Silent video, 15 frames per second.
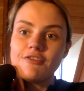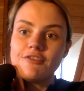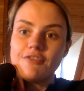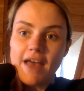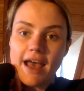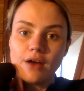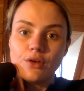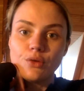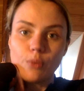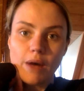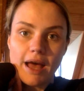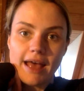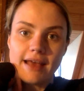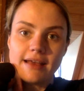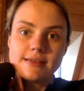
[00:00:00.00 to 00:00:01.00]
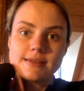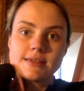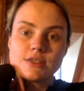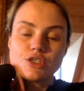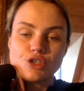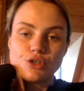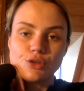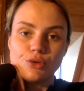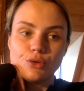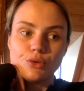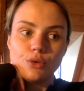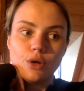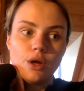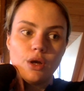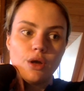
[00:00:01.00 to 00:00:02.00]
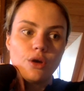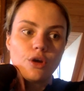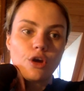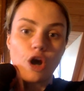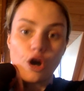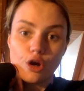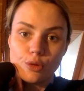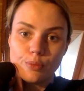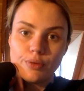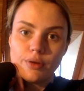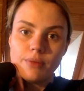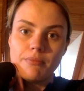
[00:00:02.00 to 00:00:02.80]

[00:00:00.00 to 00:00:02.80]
found ways to cope,